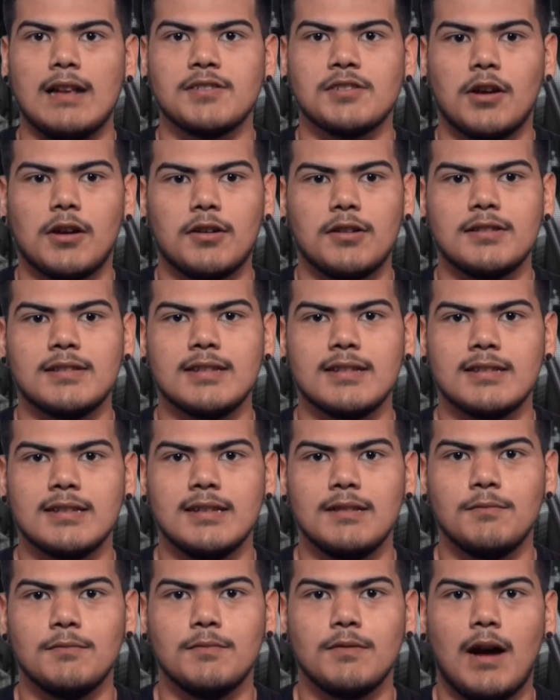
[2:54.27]
I started to
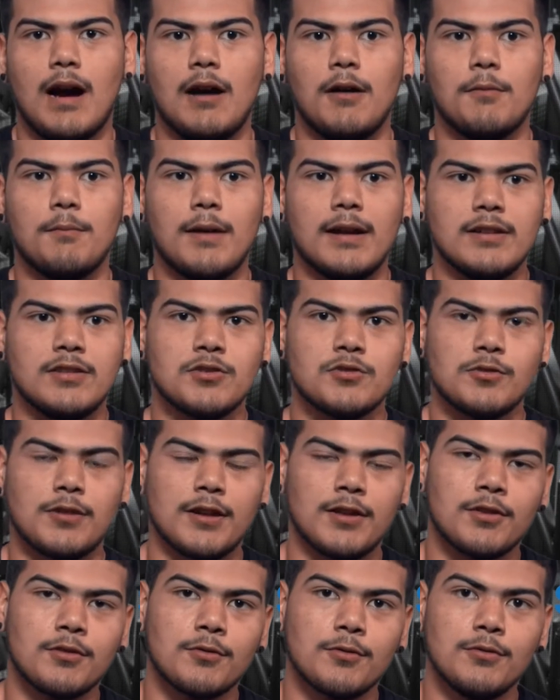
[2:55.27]
see how my
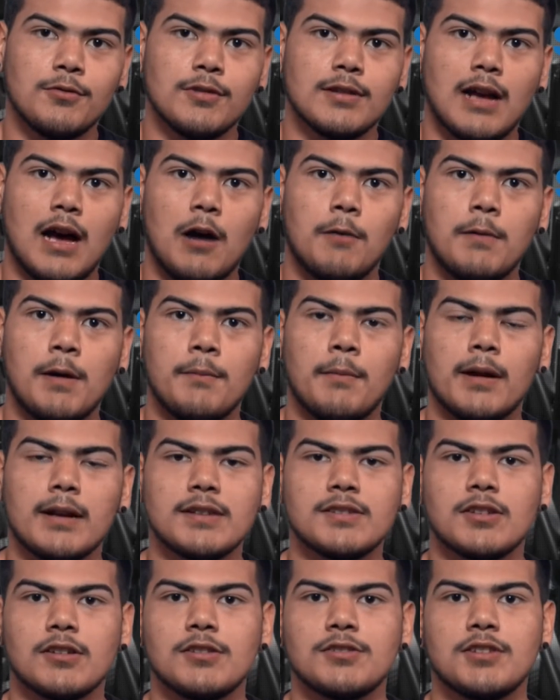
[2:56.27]
strength grew and how my
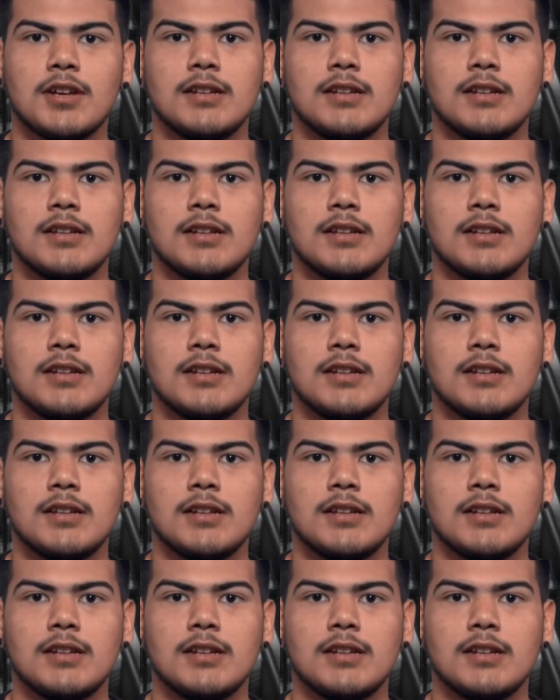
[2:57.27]
body started